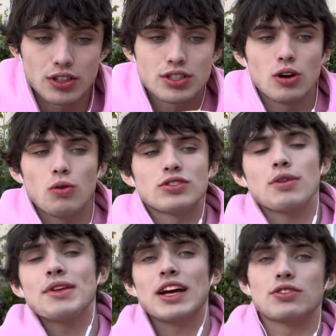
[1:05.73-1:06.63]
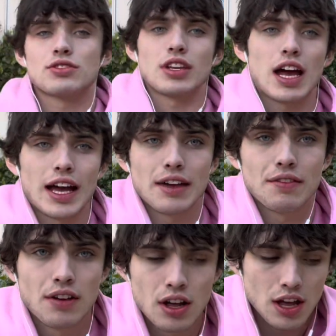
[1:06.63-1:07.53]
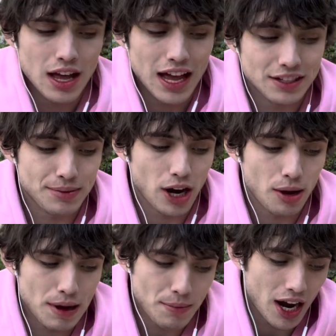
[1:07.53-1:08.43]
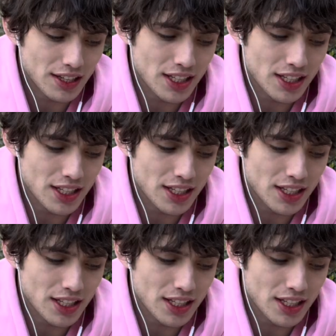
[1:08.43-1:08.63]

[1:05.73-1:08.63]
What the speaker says: So something else that has been on my mind.